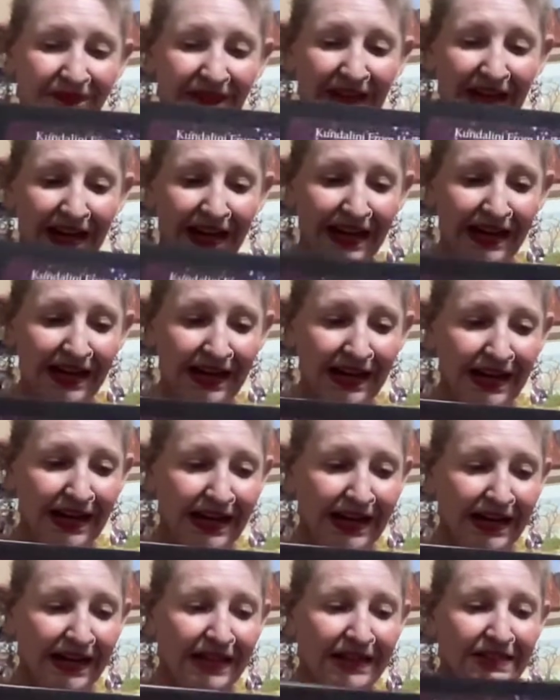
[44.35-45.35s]
Okay.
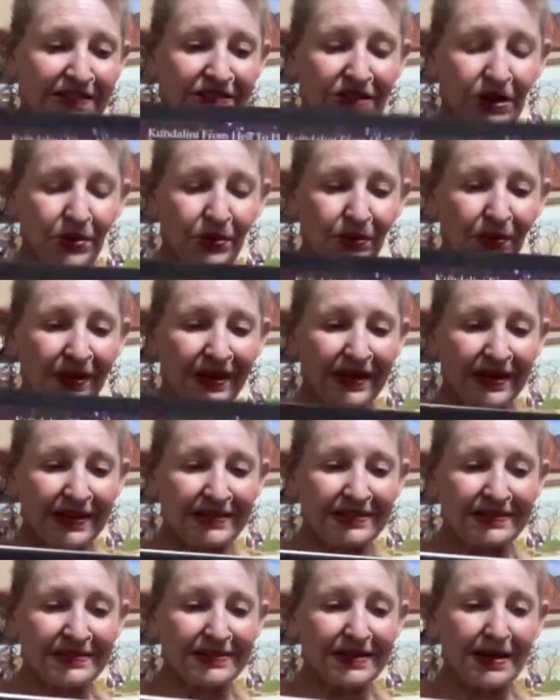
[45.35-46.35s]
So
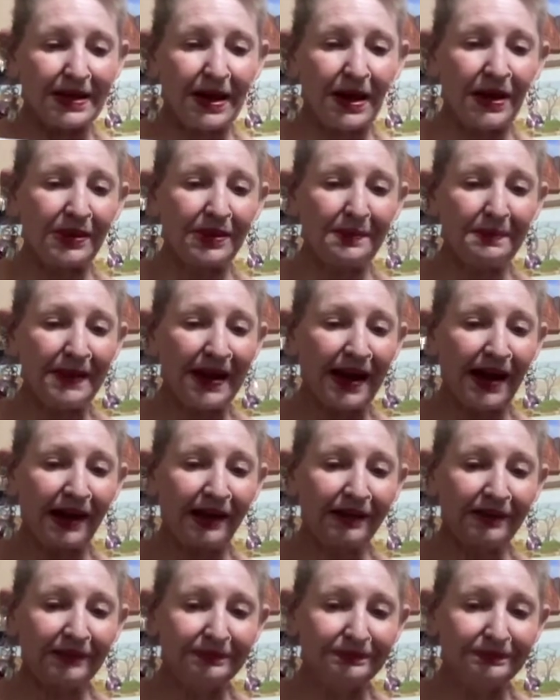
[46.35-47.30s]
it's on the back